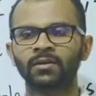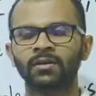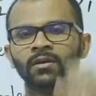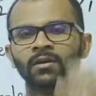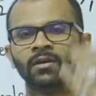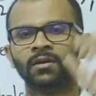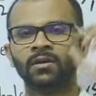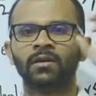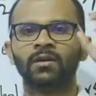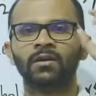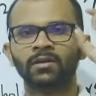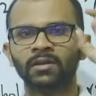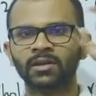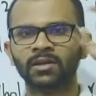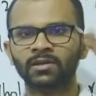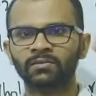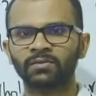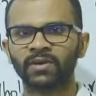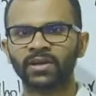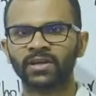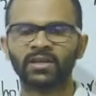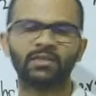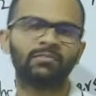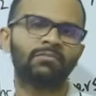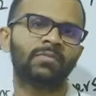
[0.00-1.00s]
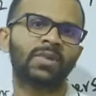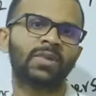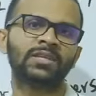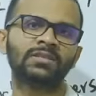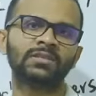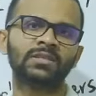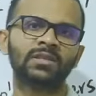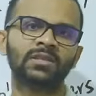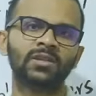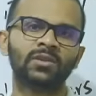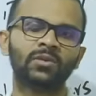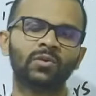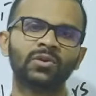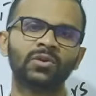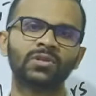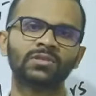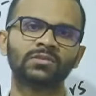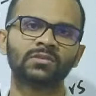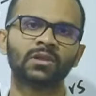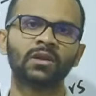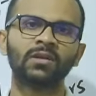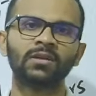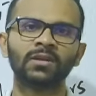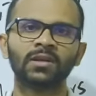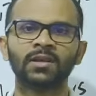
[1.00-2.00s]
Dividing by 0 is not
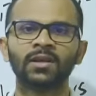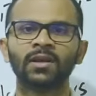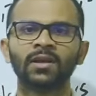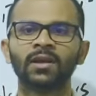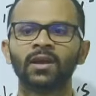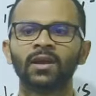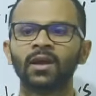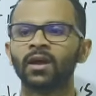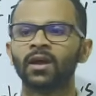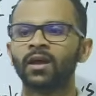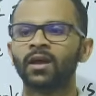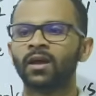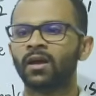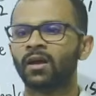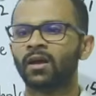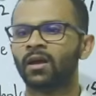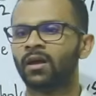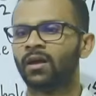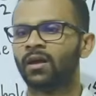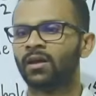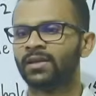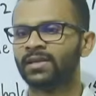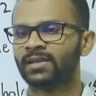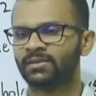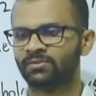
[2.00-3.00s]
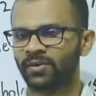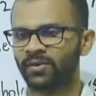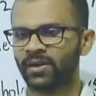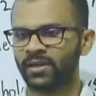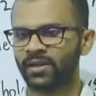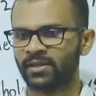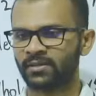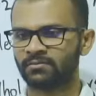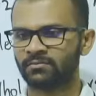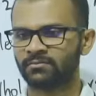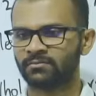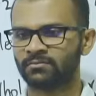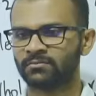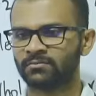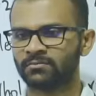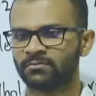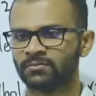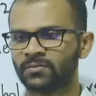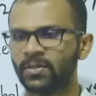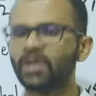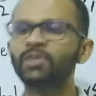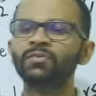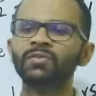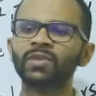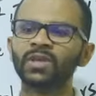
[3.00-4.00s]
defined.
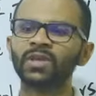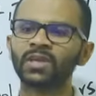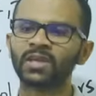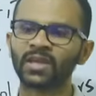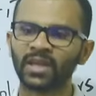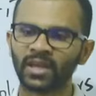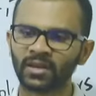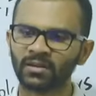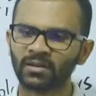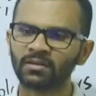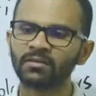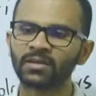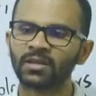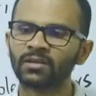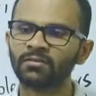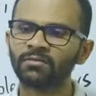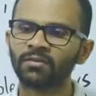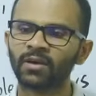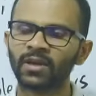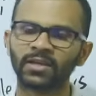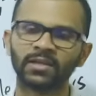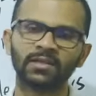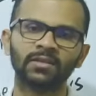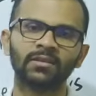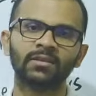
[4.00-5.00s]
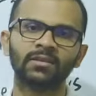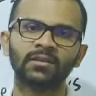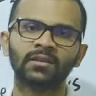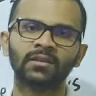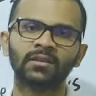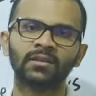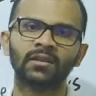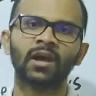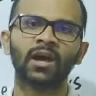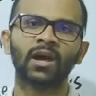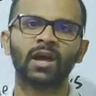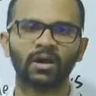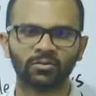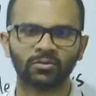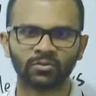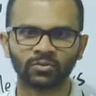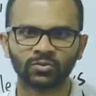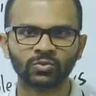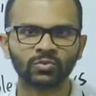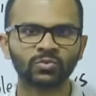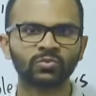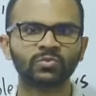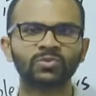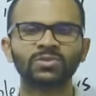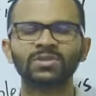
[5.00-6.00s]
We cannot define how to
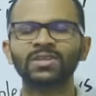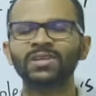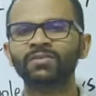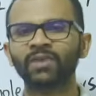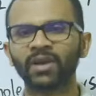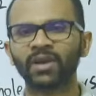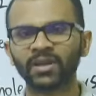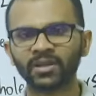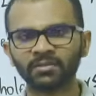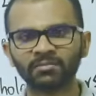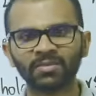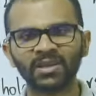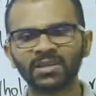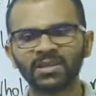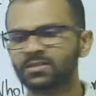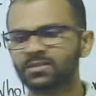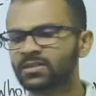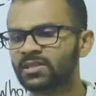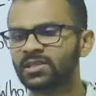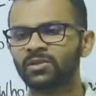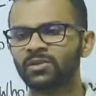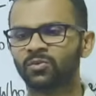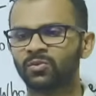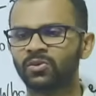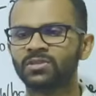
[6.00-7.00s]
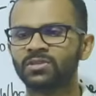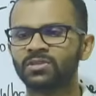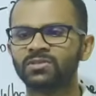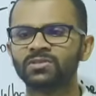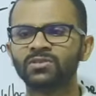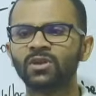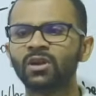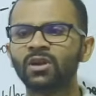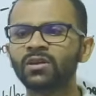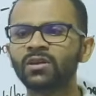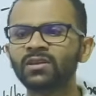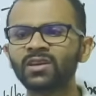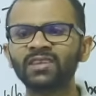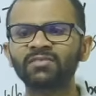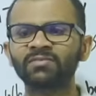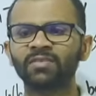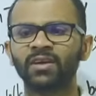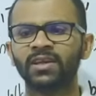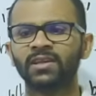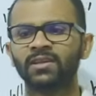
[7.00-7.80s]
divide by 0. It's not defined.